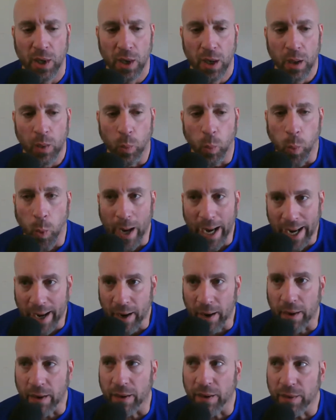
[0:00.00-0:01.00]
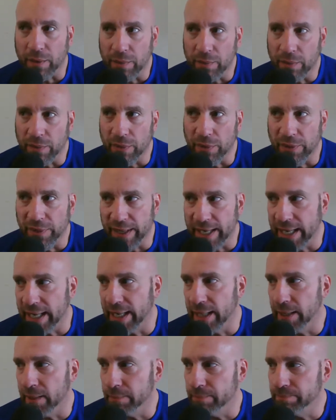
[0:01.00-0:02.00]
where
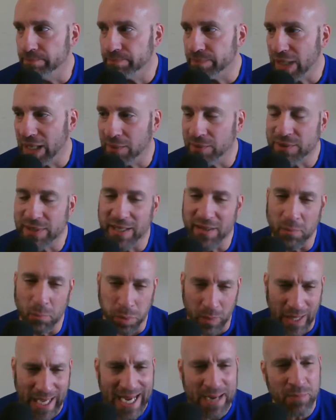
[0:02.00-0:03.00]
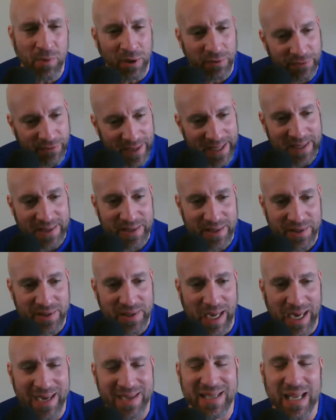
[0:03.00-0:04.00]
I don't want to say the blame on Phoenix's
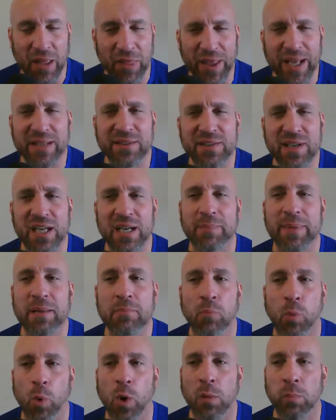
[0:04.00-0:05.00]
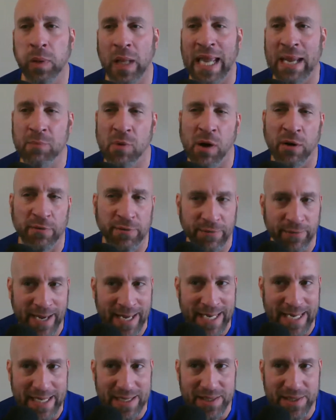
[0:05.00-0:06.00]
side, because I think it's going to be more blame on
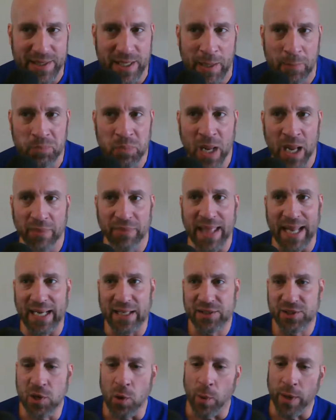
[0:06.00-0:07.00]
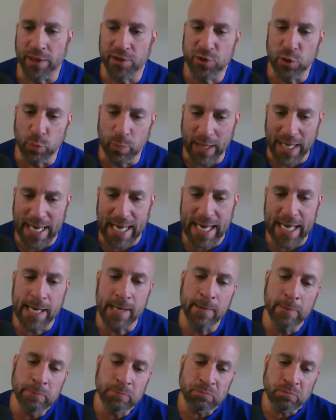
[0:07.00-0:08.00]
Phoenix than it's going to be
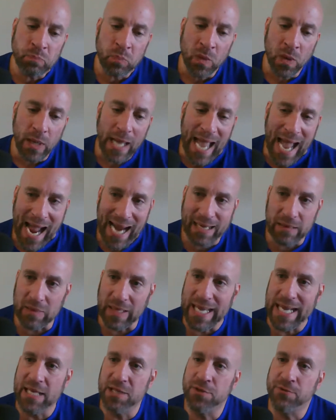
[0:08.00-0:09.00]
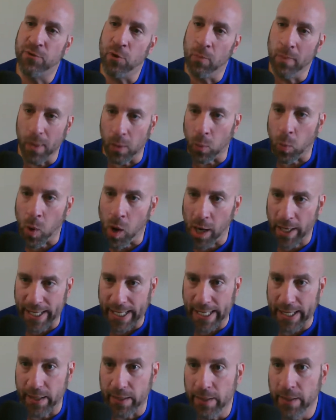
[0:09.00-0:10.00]
accolades for
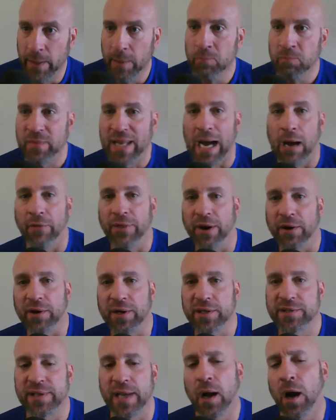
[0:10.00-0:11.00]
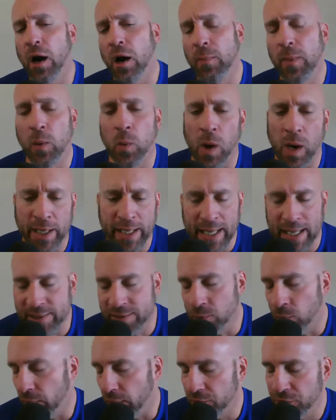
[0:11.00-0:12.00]
Milwaukee. Now, they're going to say, oh, Milwaukee
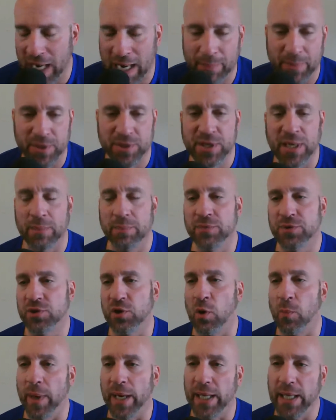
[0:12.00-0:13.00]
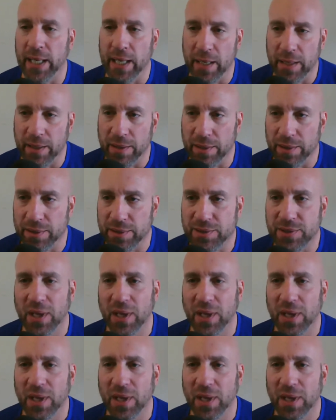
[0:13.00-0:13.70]
hasn't won a championship in so many years.